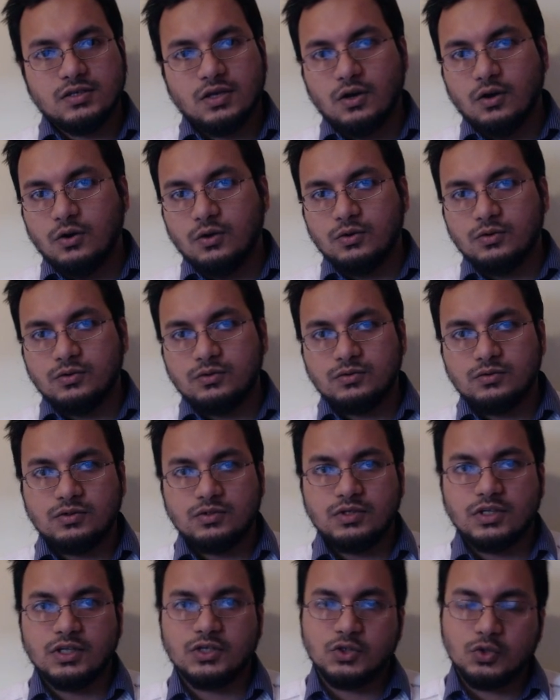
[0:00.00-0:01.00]
So
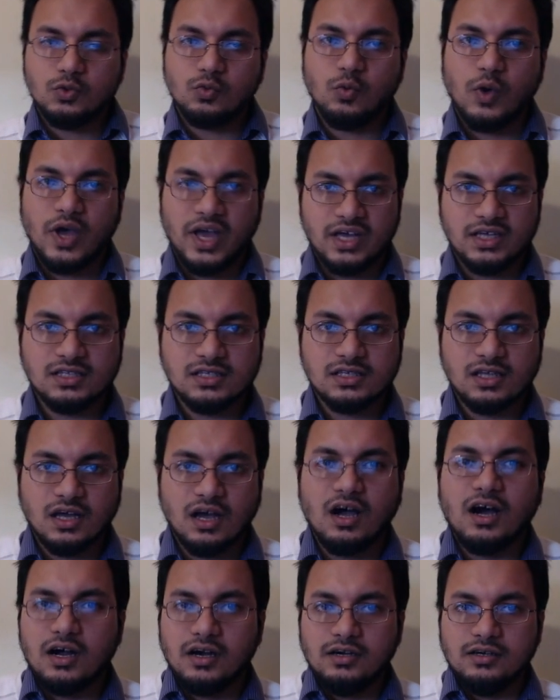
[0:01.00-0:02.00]
the two
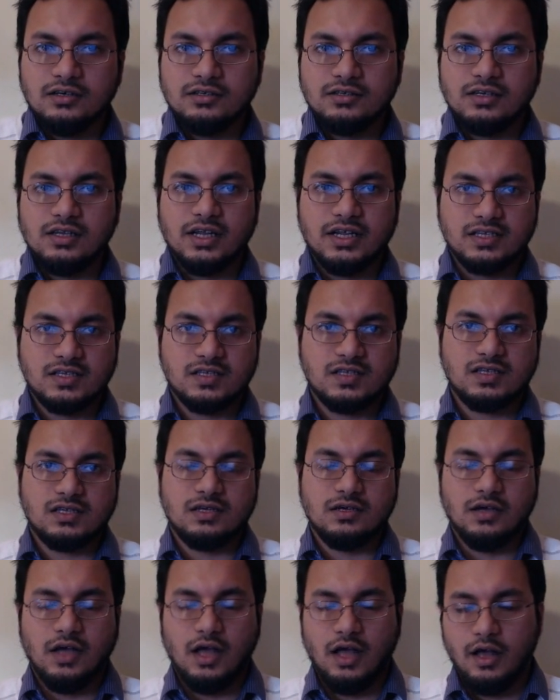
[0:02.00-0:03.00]
ways are,
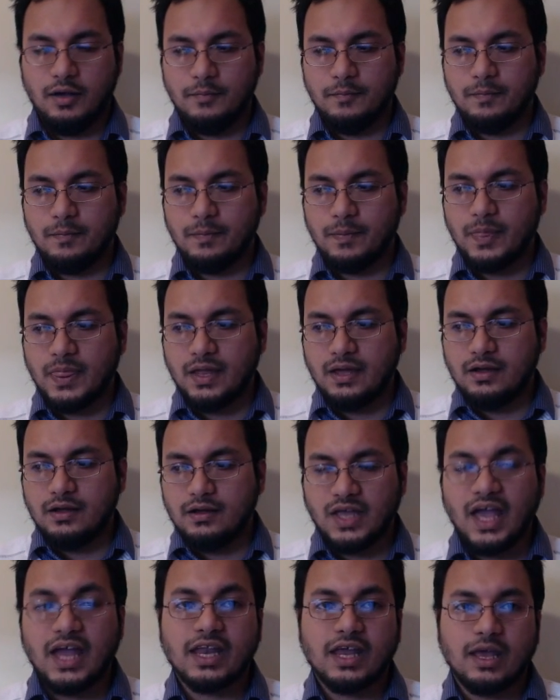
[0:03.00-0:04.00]
let's
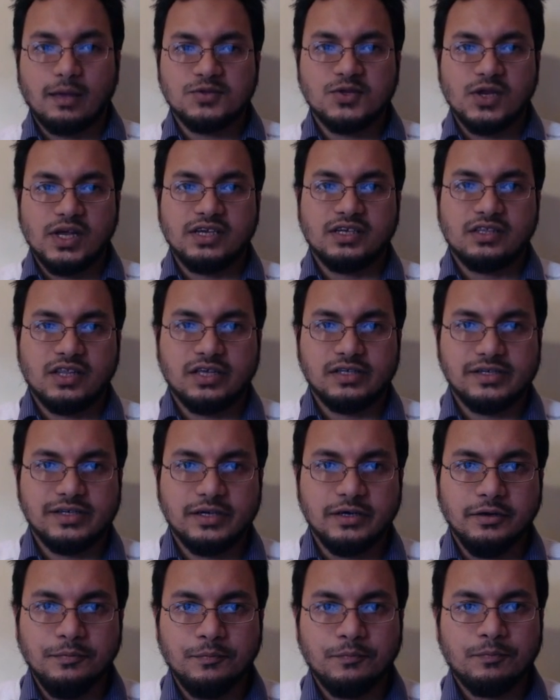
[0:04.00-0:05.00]
encapsulate
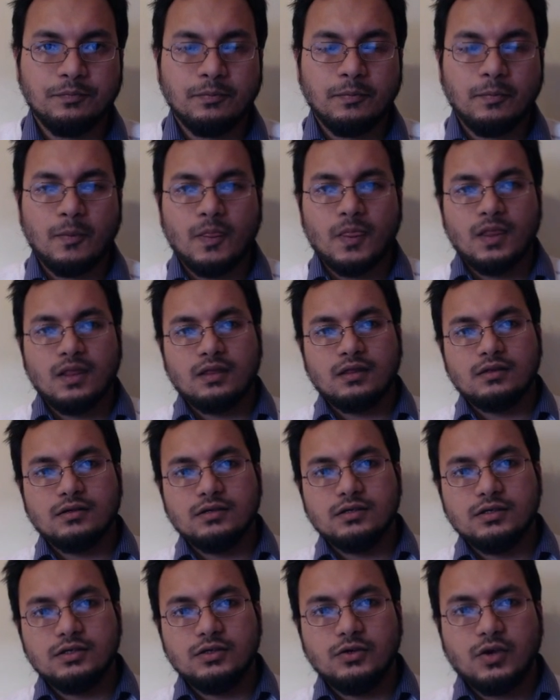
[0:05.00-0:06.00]
things here.
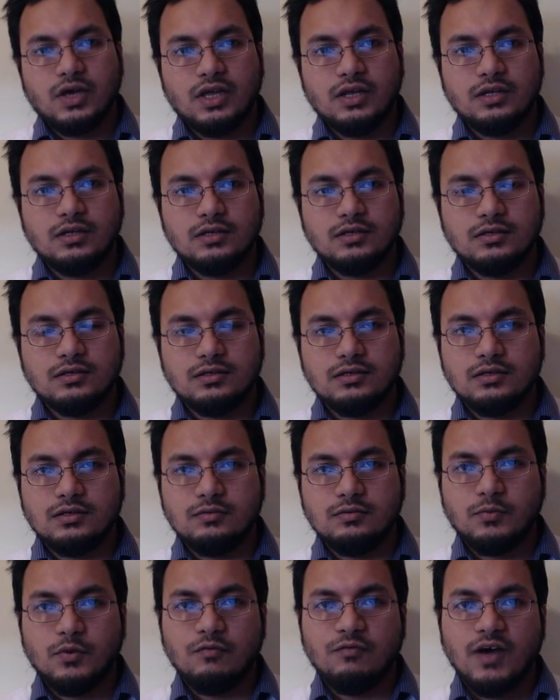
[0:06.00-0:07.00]
You can
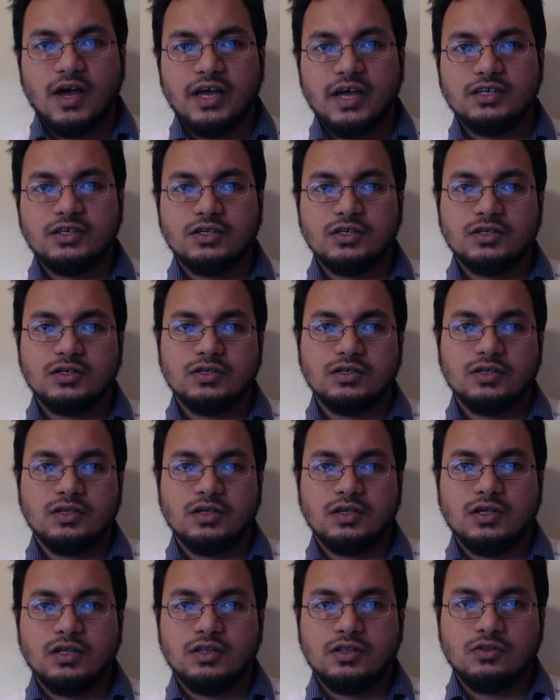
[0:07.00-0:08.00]
provide
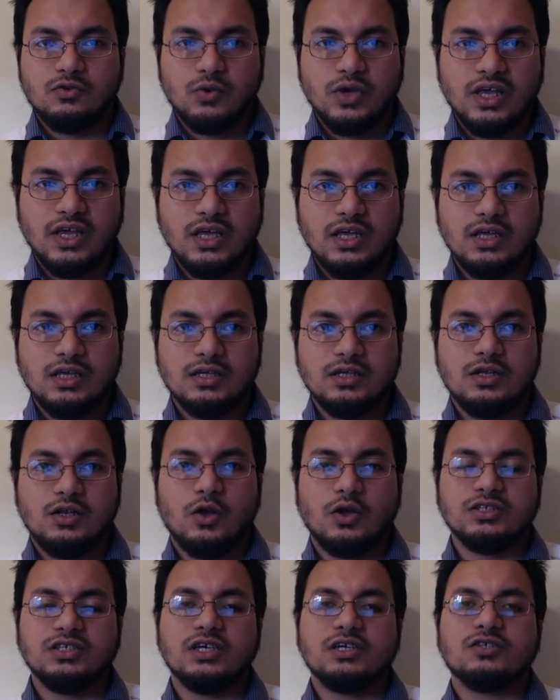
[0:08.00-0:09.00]
three
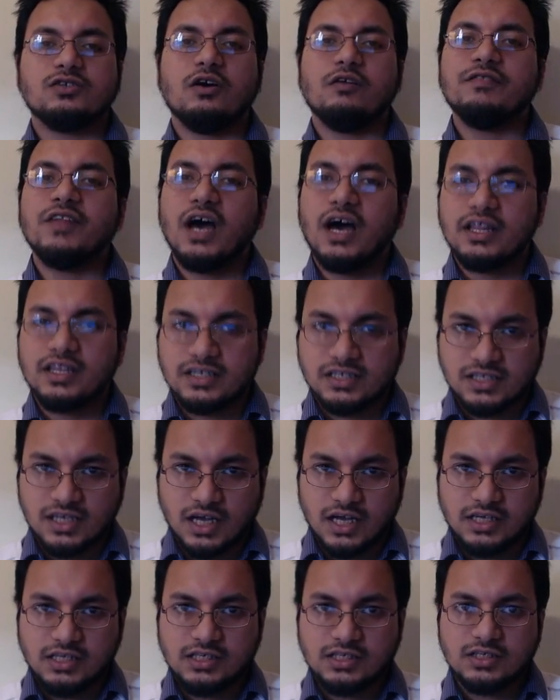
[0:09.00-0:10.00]
logics of the other
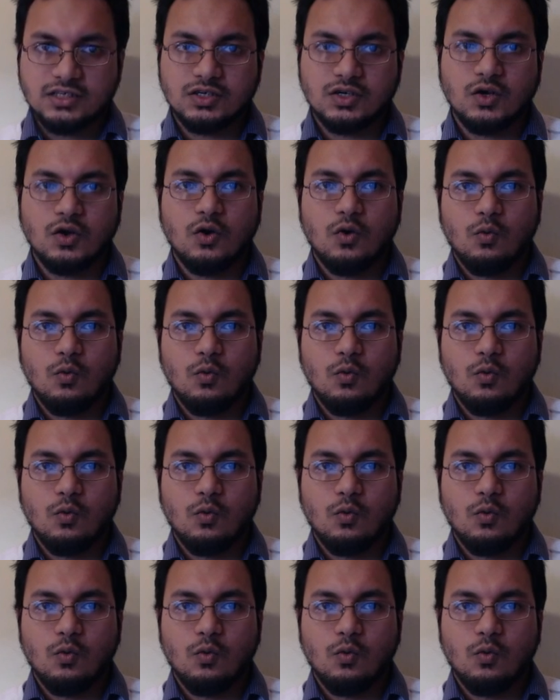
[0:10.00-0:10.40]
side,